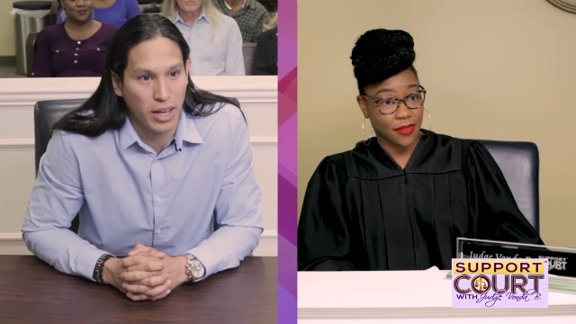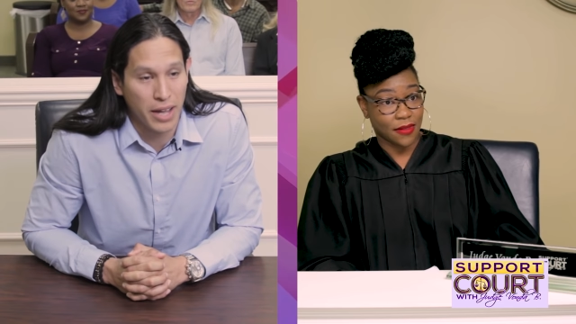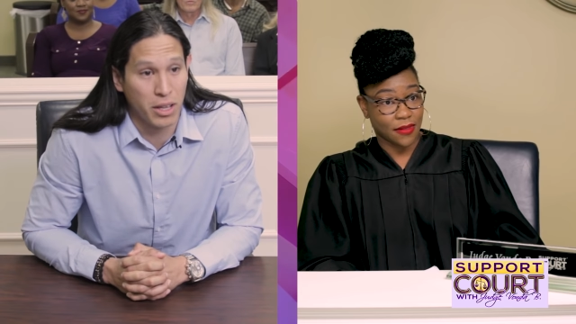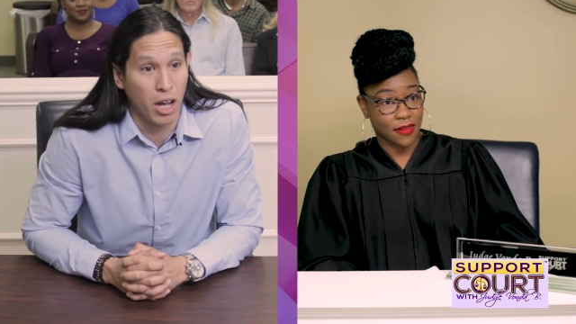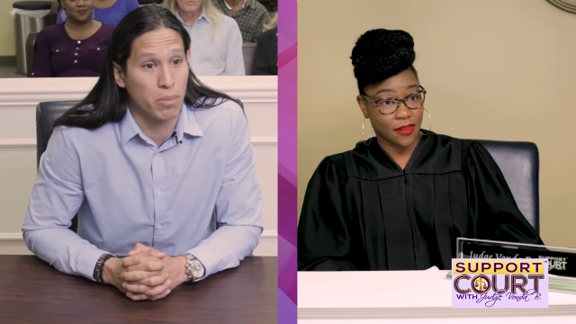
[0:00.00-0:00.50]

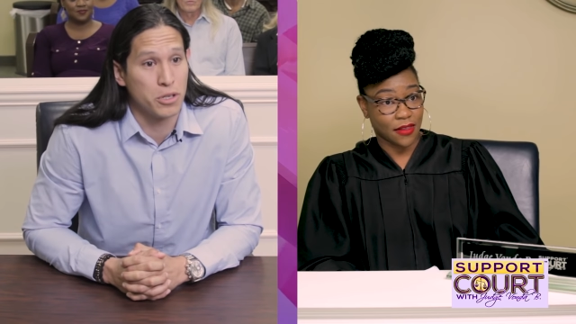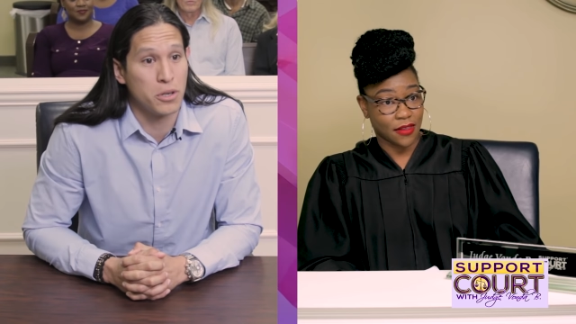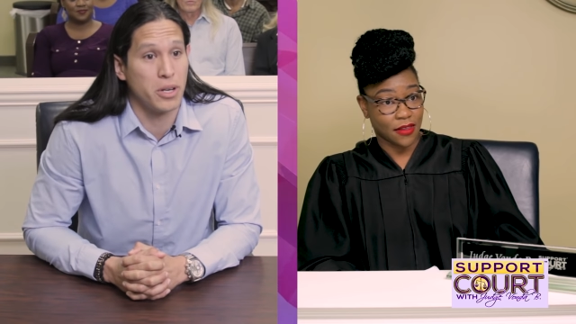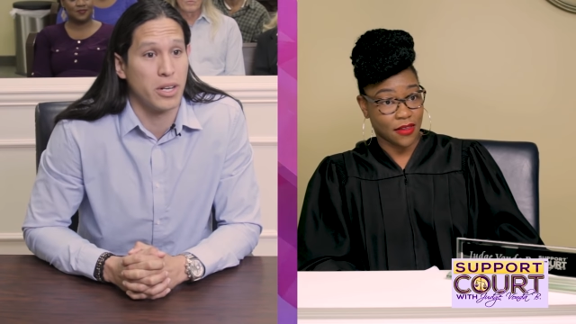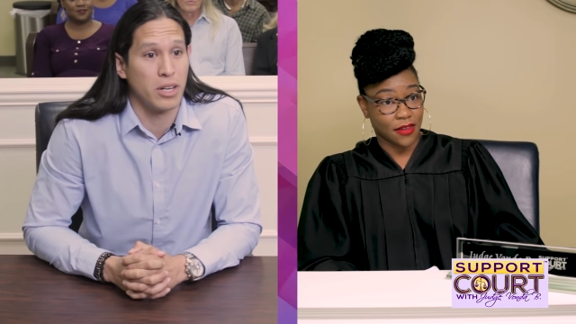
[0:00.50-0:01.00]
Speaker 1: had the
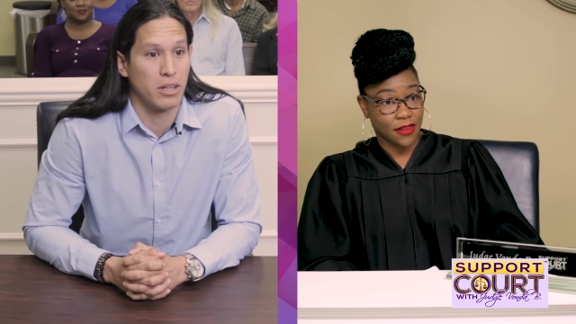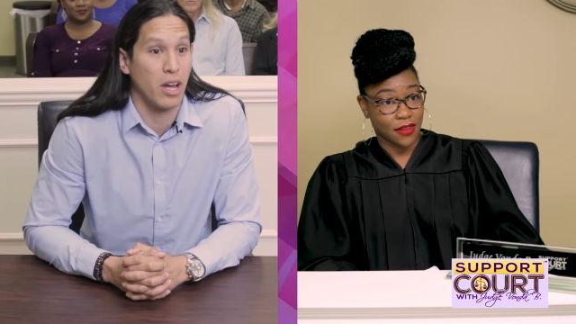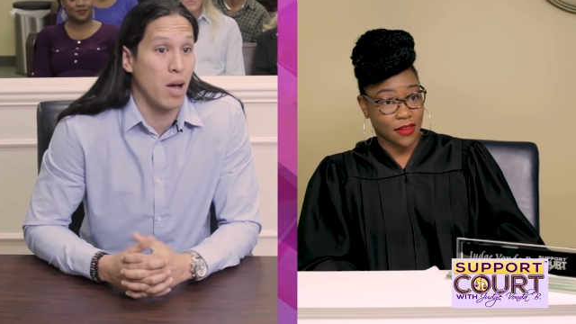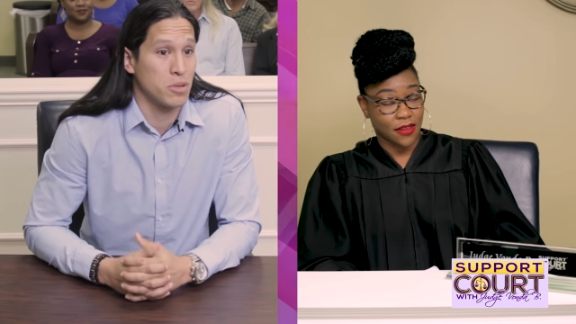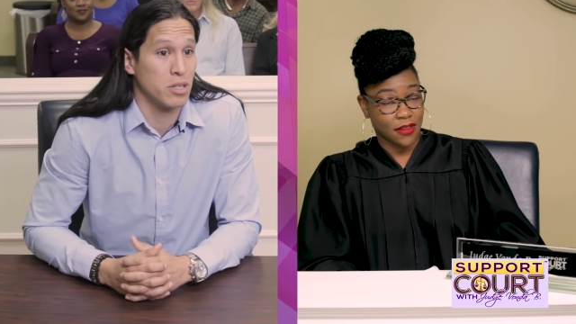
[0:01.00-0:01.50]
opportunity and the
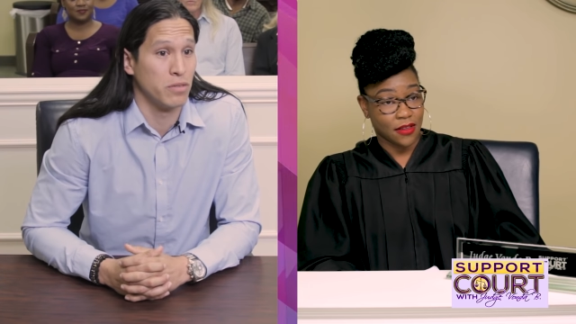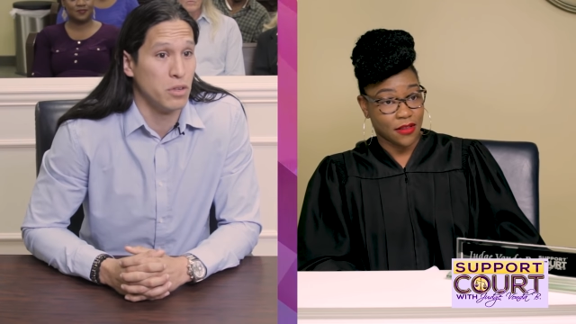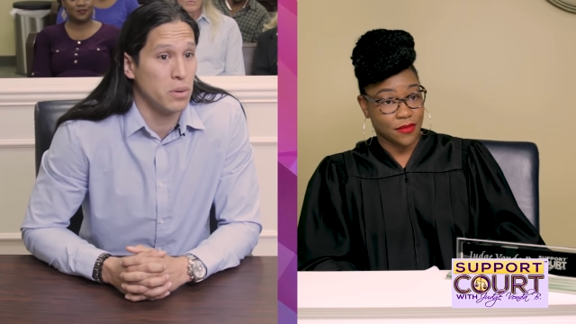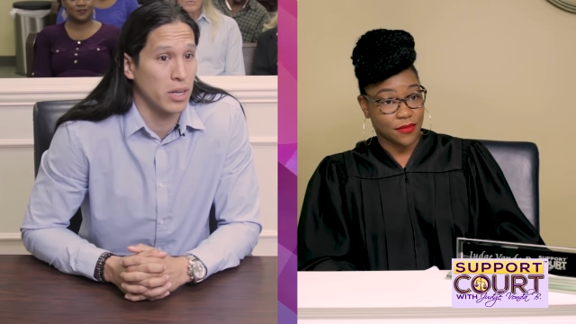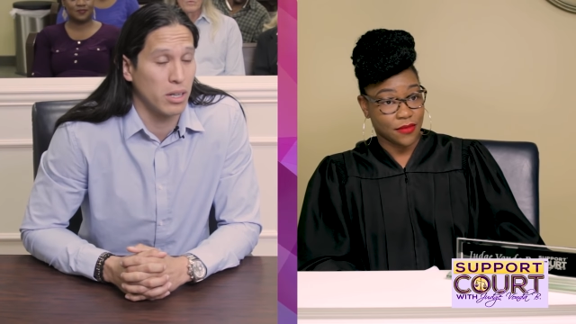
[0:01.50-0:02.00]
option of
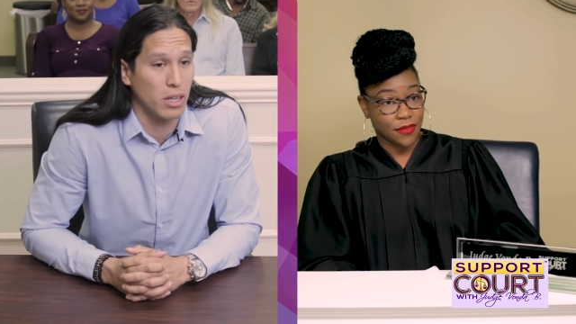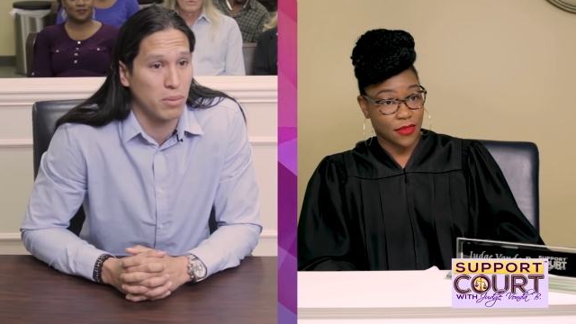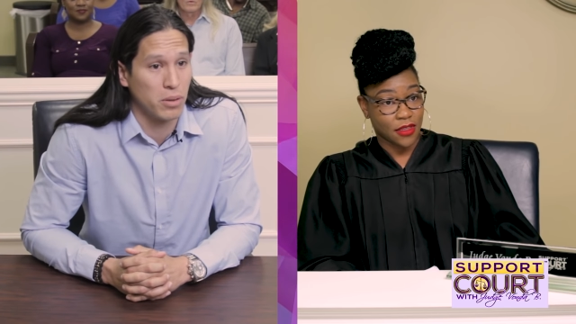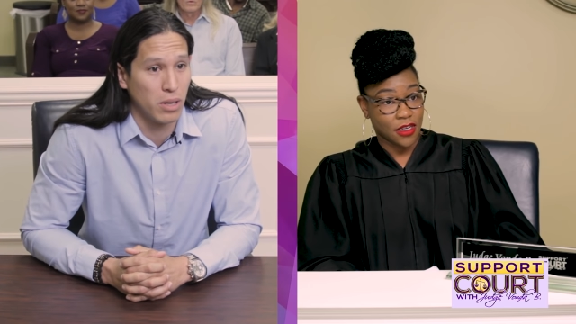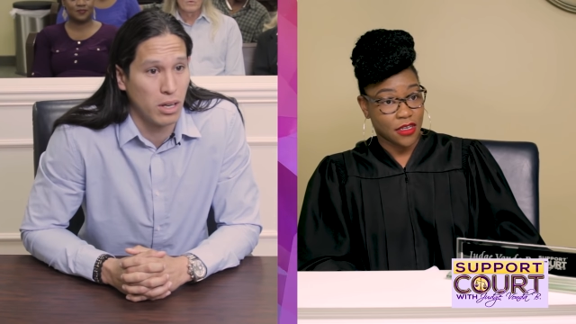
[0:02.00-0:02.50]
doing. I mean,